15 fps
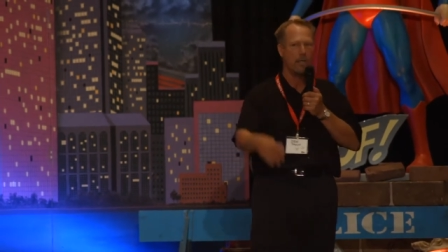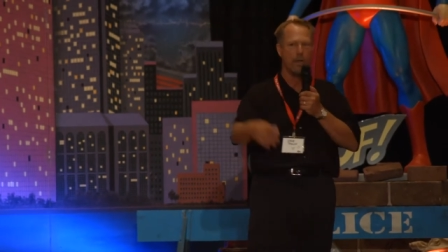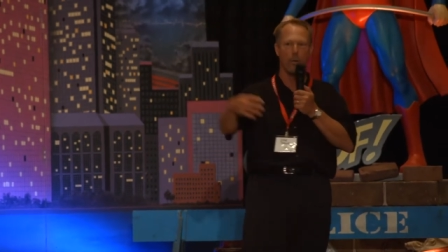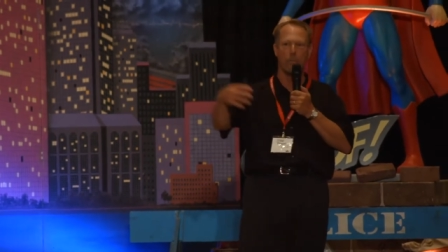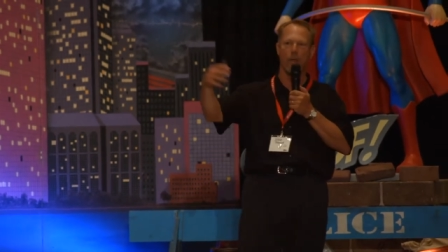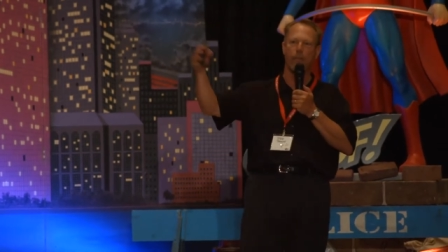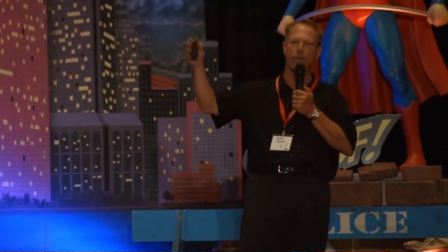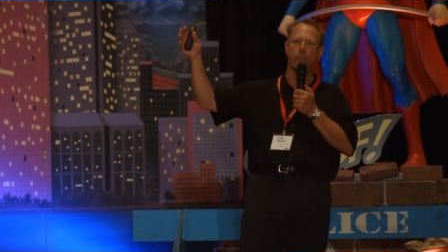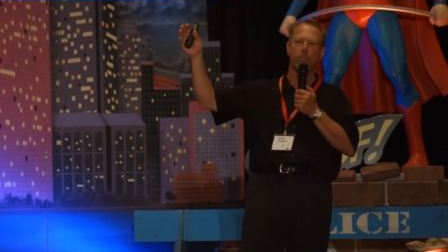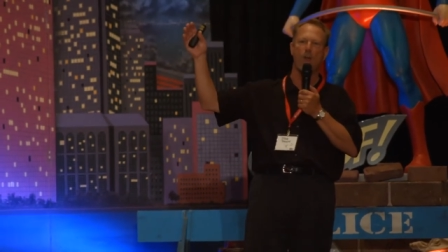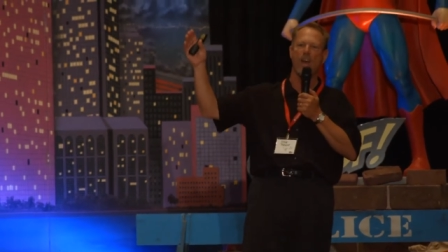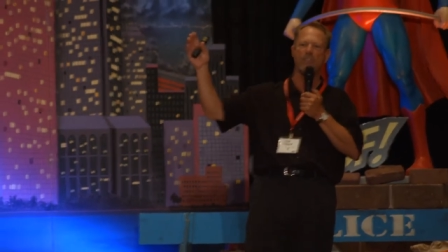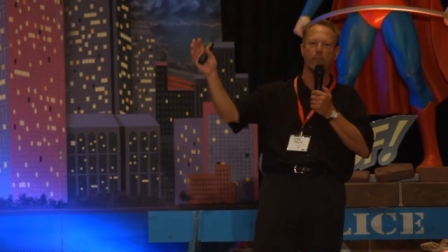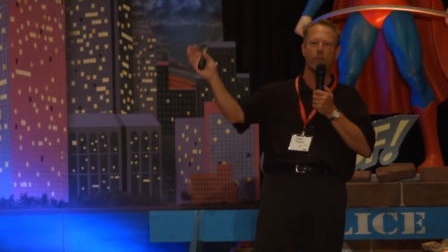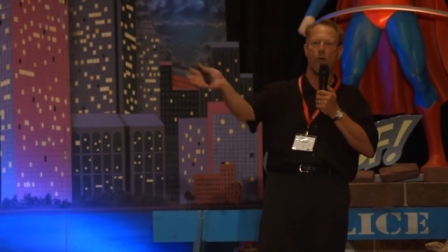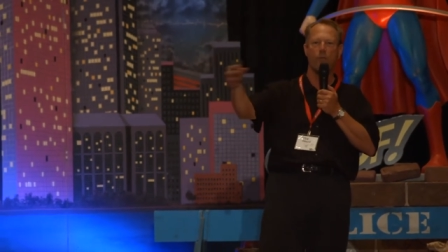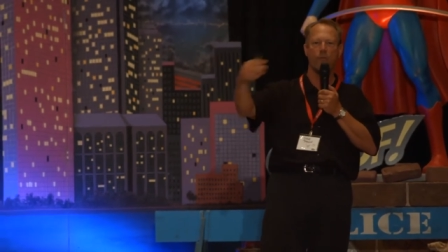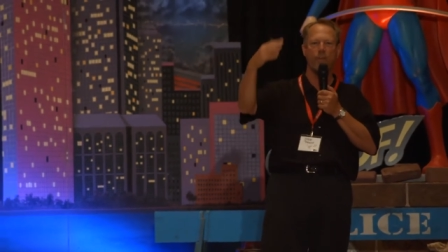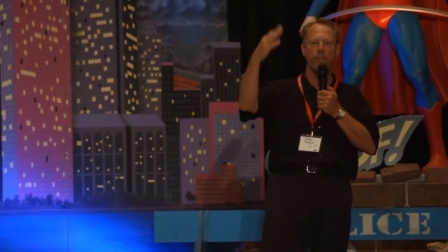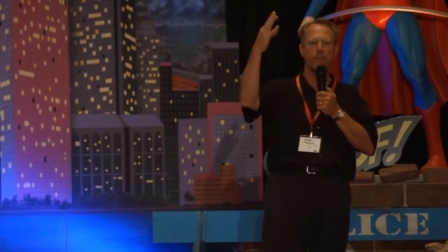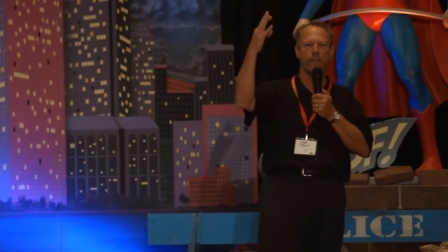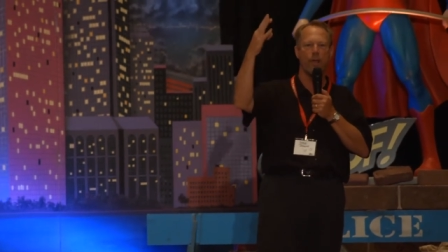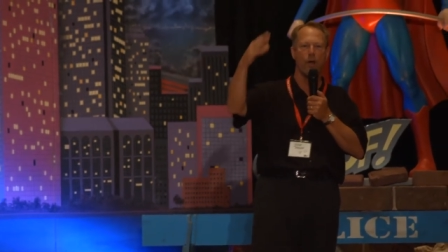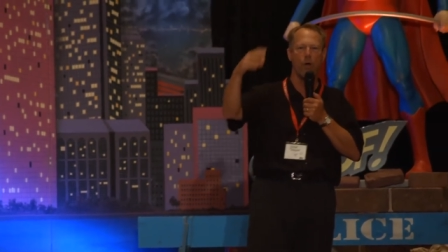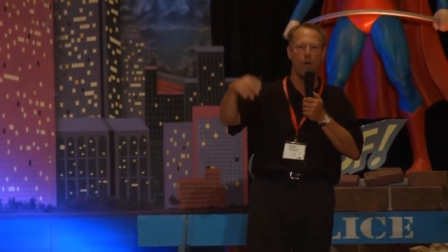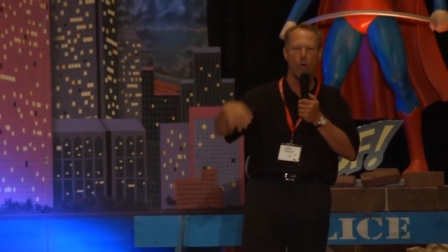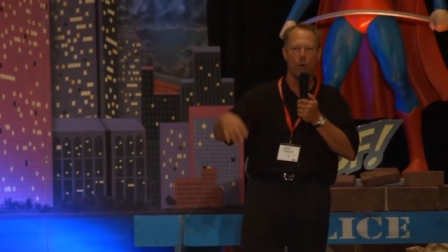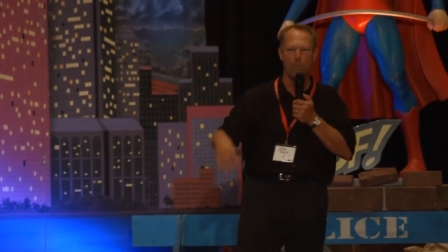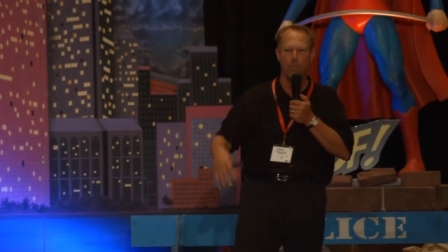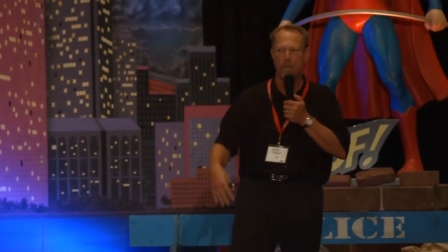Her brother brought trophies
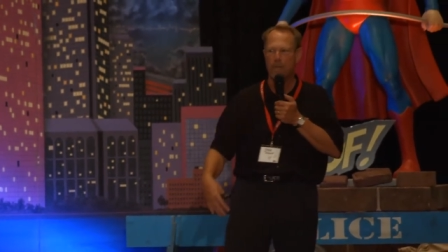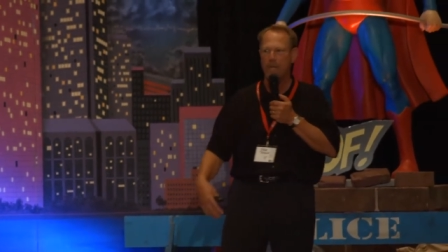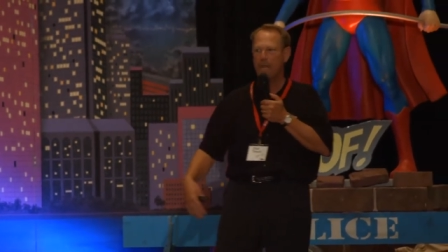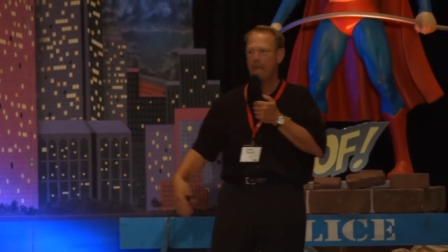home,